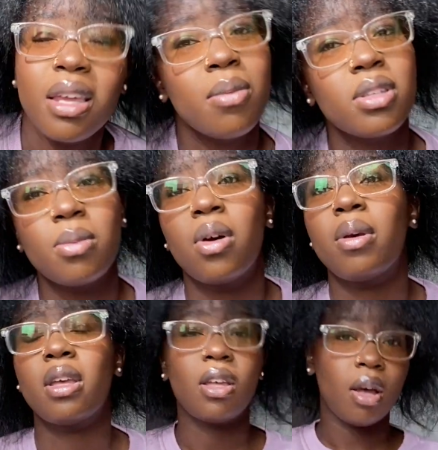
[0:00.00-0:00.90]
Anyways, I'm
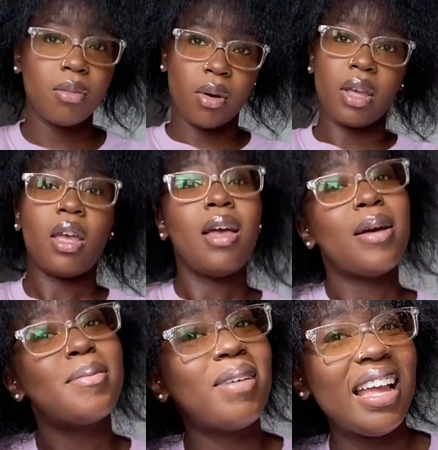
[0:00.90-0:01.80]
going.
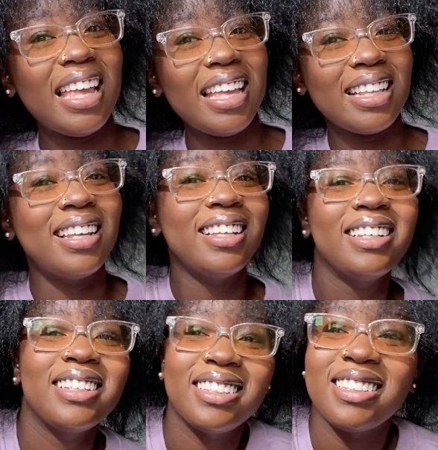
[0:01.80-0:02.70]

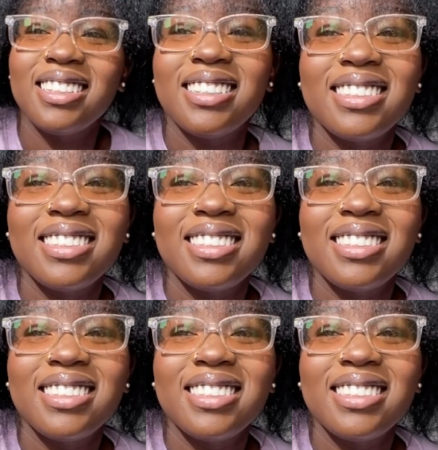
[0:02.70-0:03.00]
Bye.